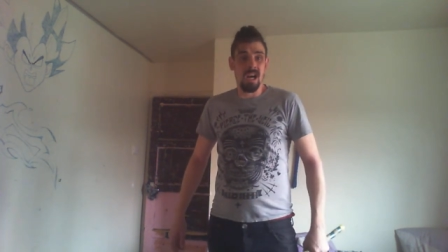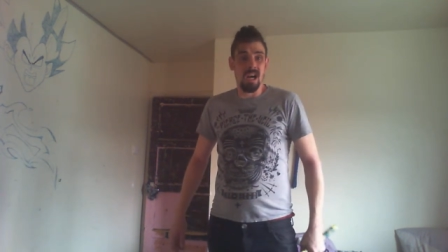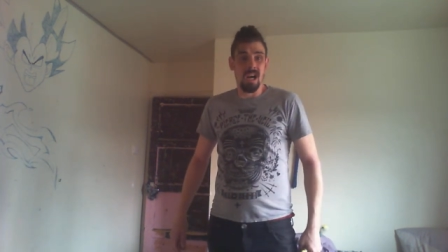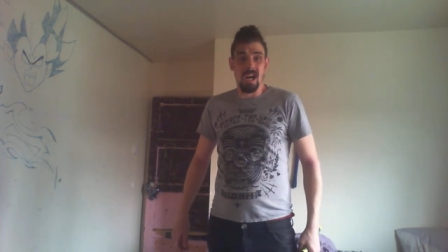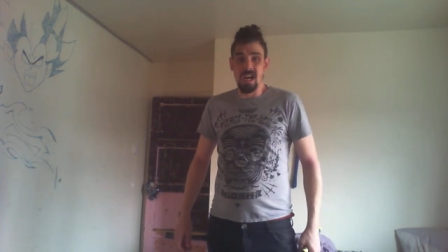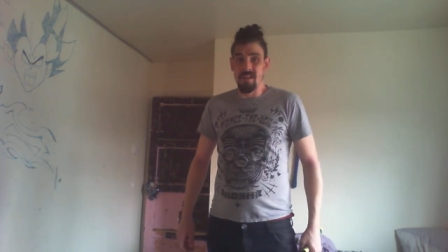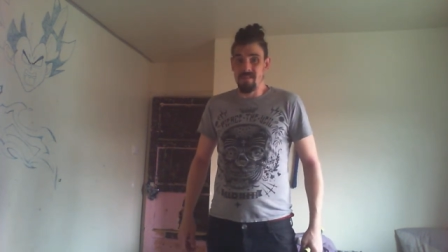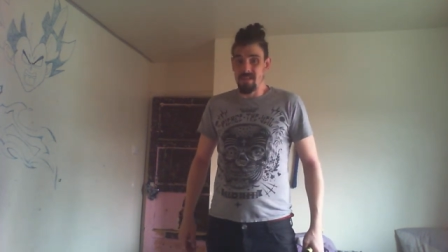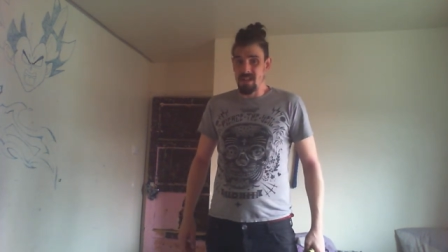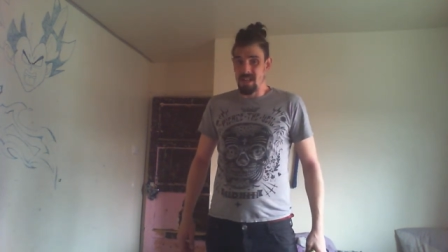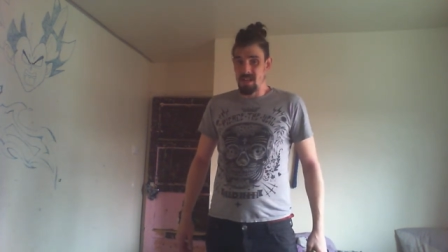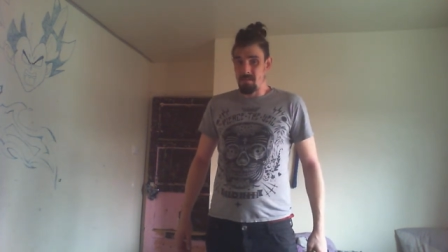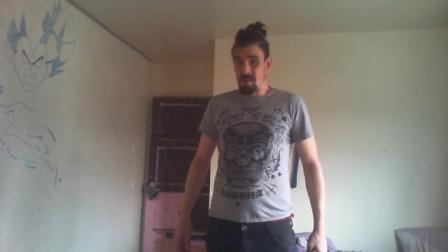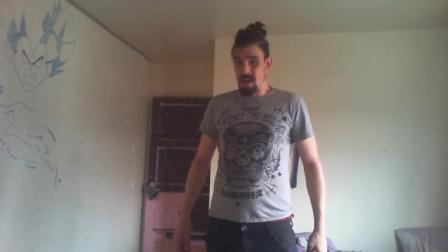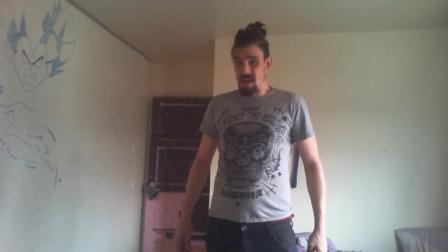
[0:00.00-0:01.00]
either in
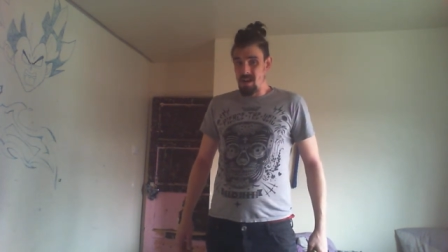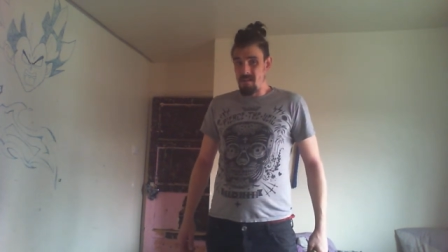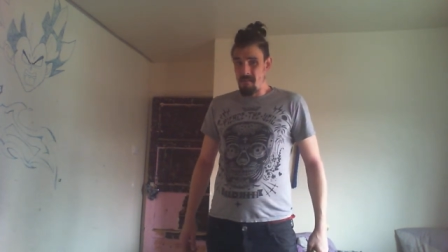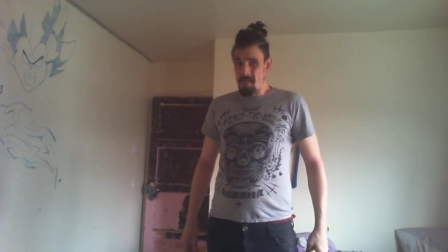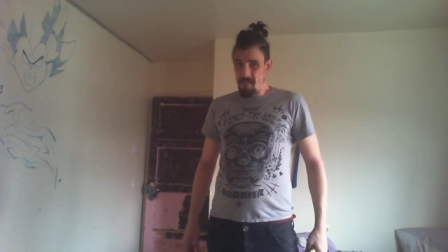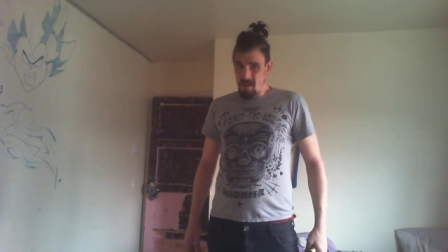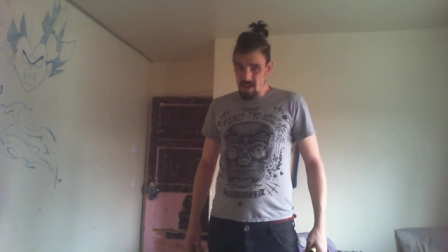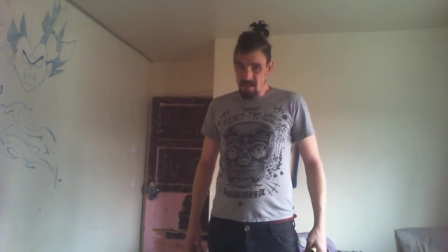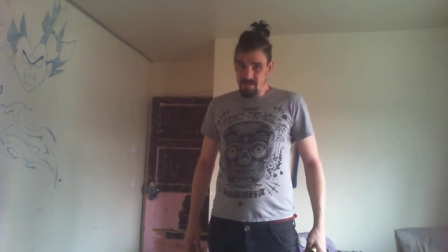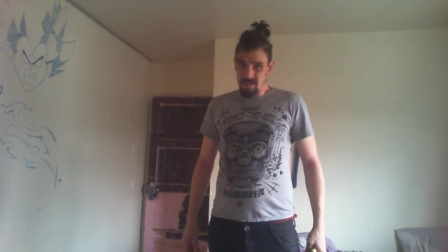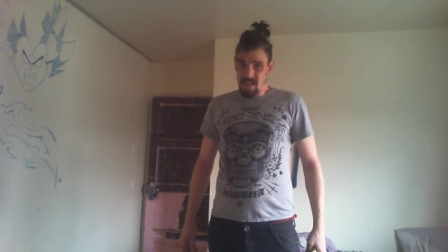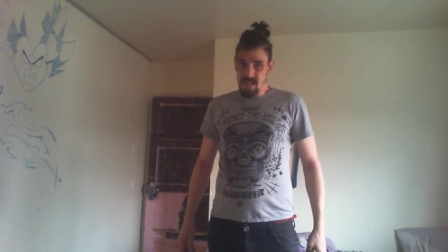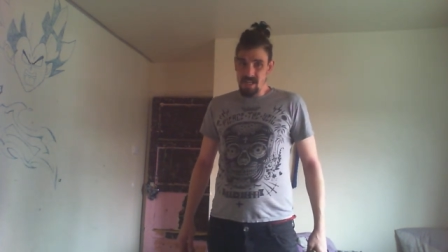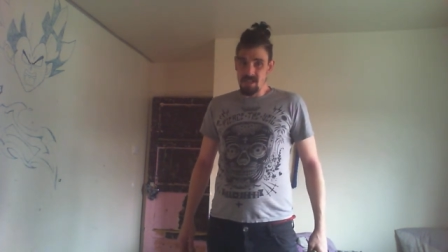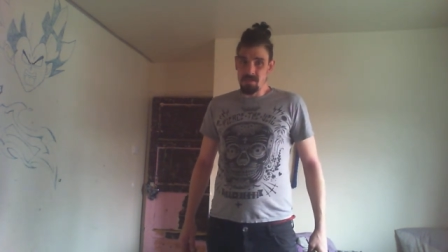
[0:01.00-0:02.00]
about five
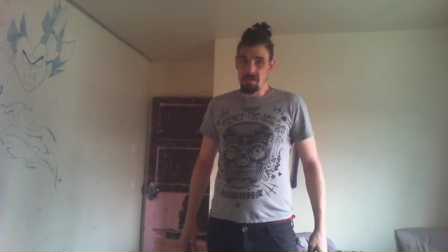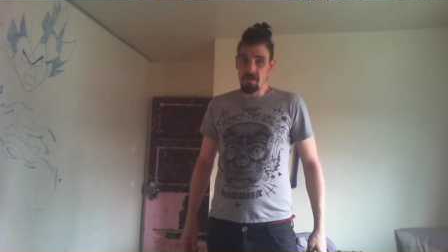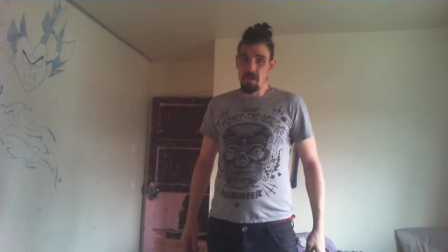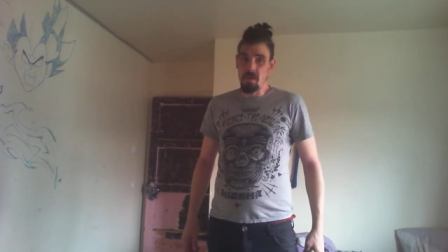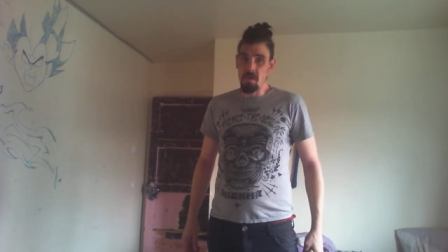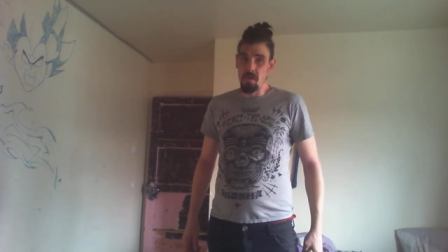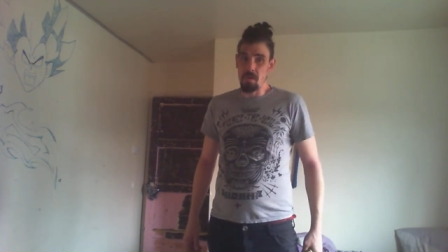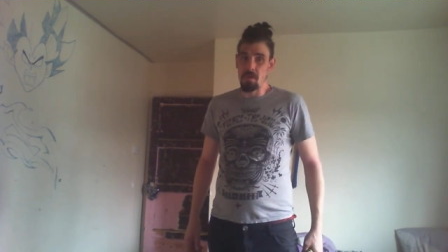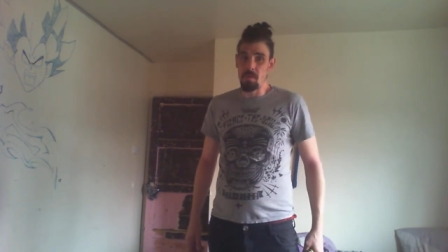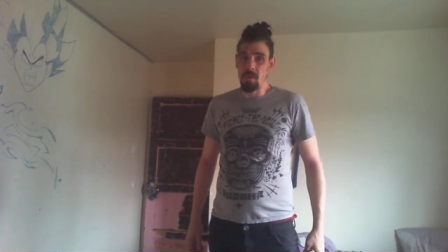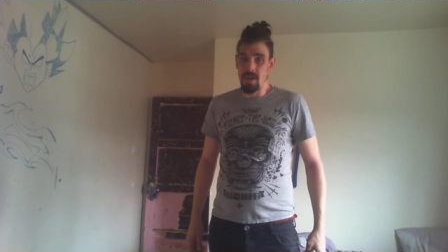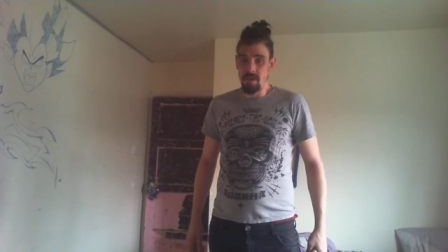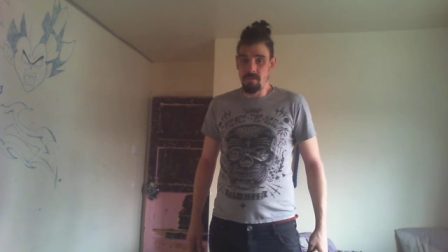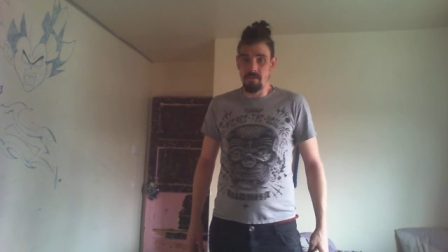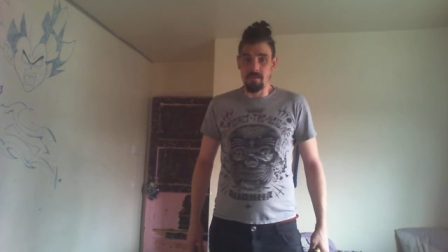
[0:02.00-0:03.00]
days or a
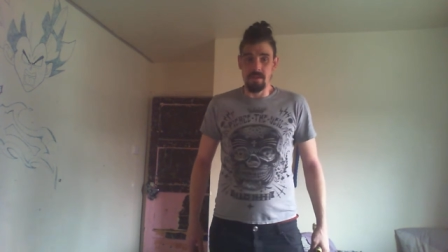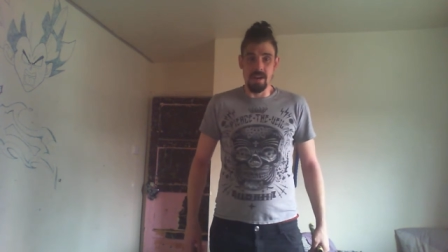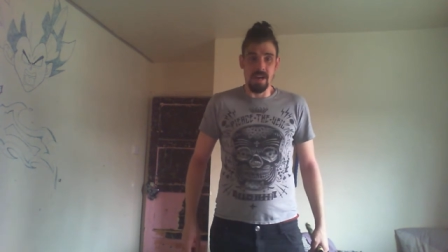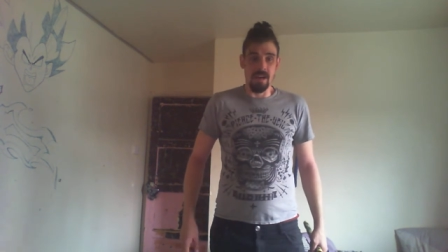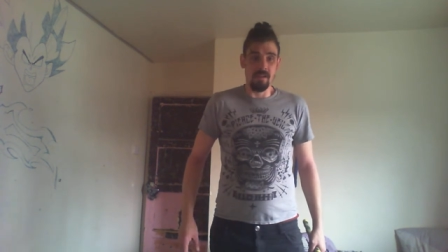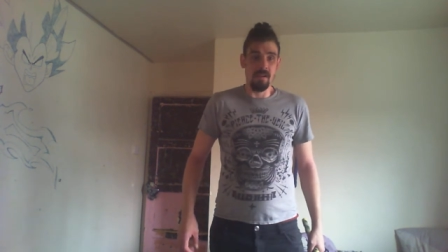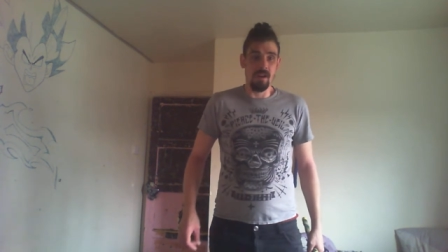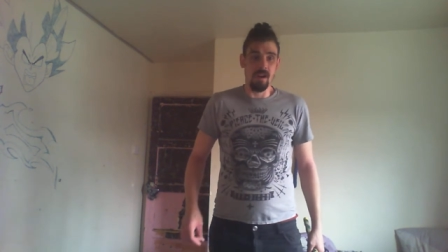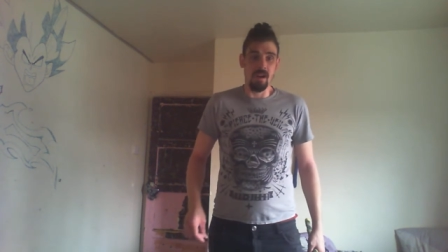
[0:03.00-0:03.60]
week from now.